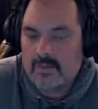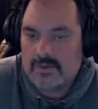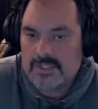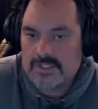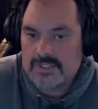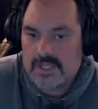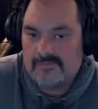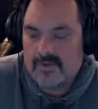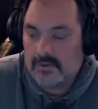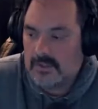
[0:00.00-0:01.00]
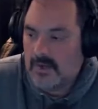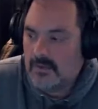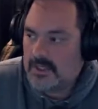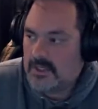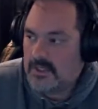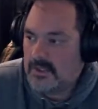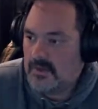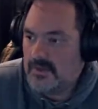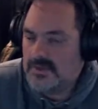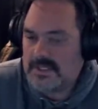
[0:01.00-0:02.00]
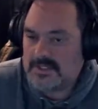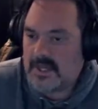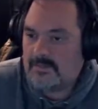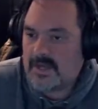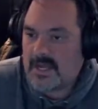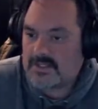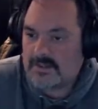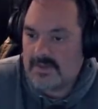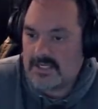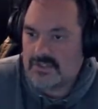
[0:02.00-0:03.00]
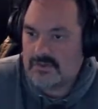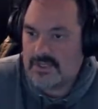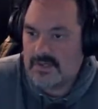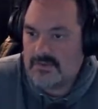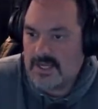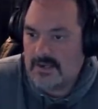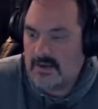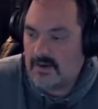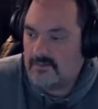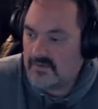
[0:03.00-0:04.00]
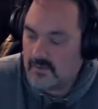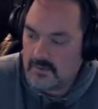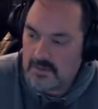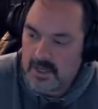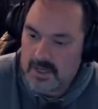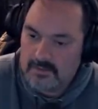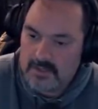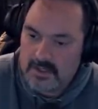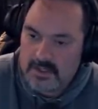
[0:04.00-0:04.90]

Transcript: we're just, if you're loaded, you use this time to actually make sure that you take care of your, uh,